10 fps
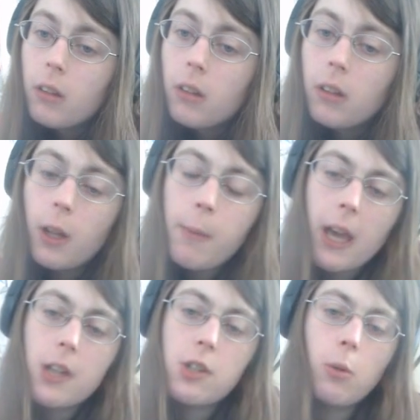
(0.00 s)

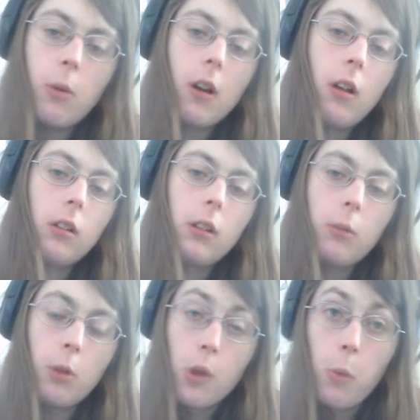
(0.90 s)
Imagine a world
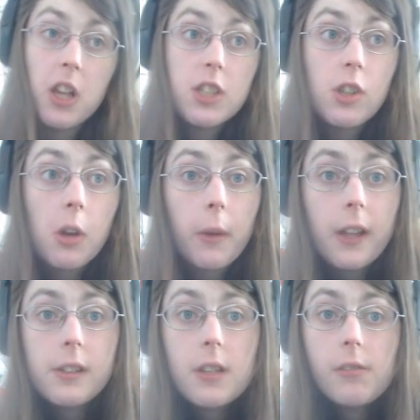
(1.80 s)
where there was no
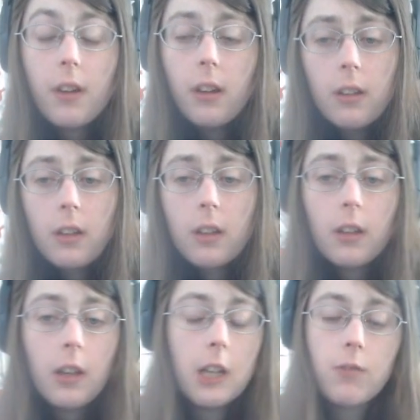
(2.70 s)
Antifa
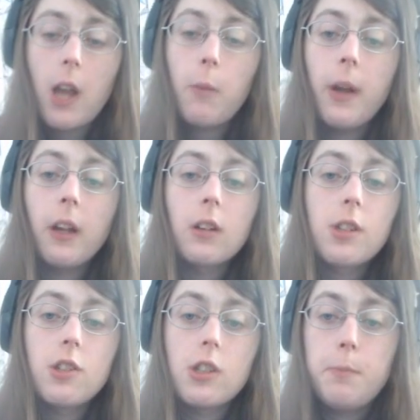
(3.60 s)
and right-wingers
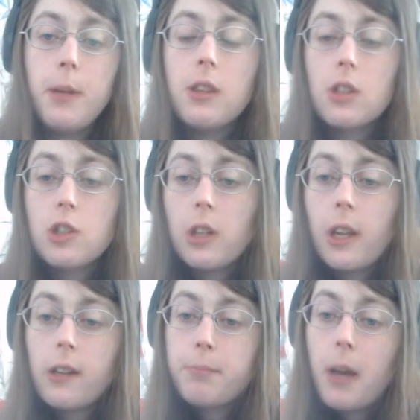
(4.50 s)
could just beat the shit
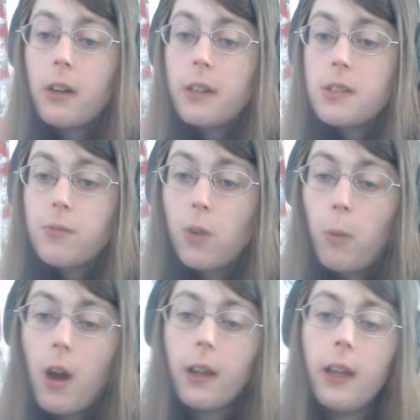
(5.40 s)
out of parents for
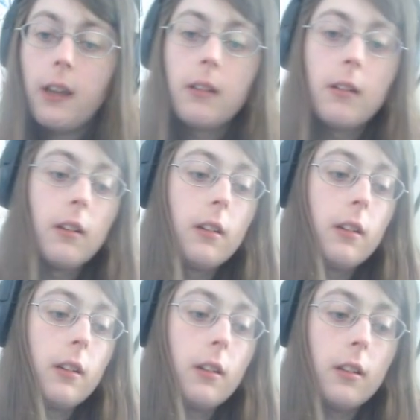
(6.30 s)
walking
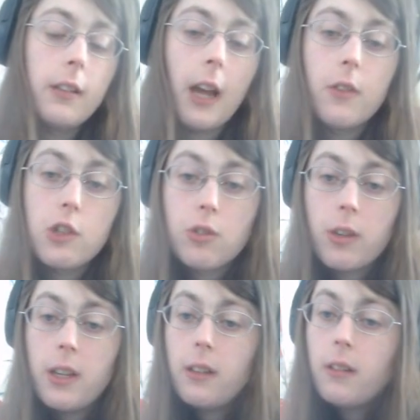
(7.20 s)
down the
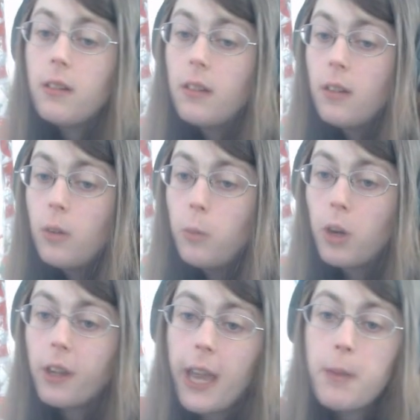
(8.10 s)
street where
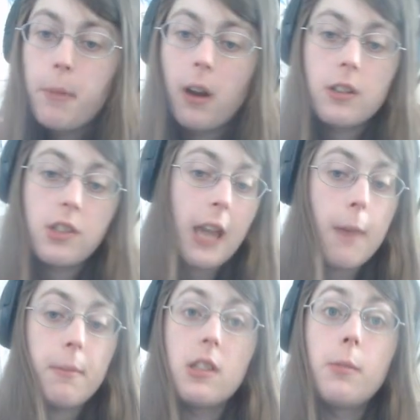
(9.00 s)
a gay bar just
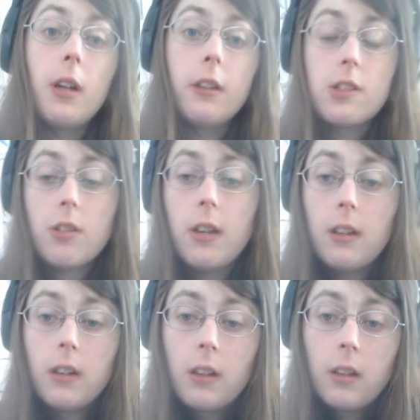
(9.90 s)
happens to be on the street.
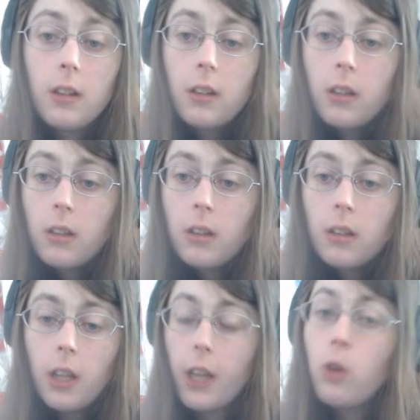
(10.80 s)

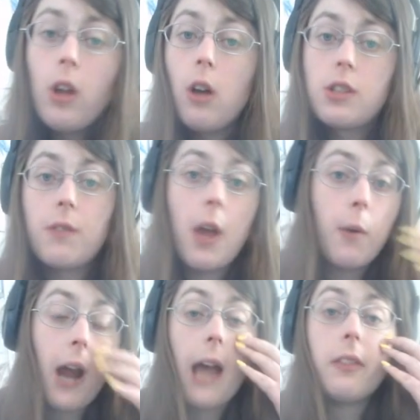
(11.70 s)
Like, who knows if they
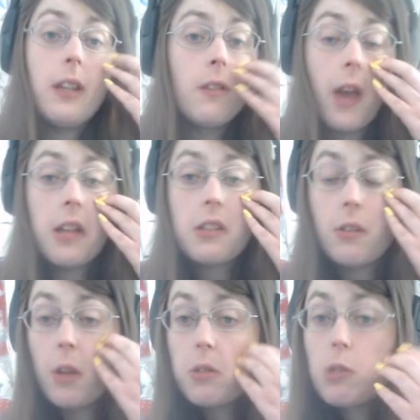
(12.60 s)
were at the event, if
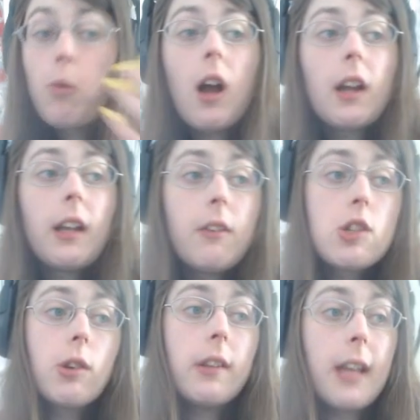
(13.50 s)
they were just walking down the
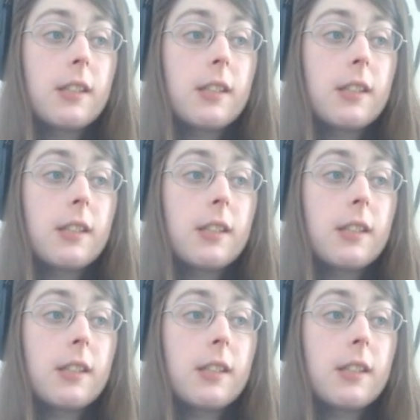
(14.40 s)
street, that's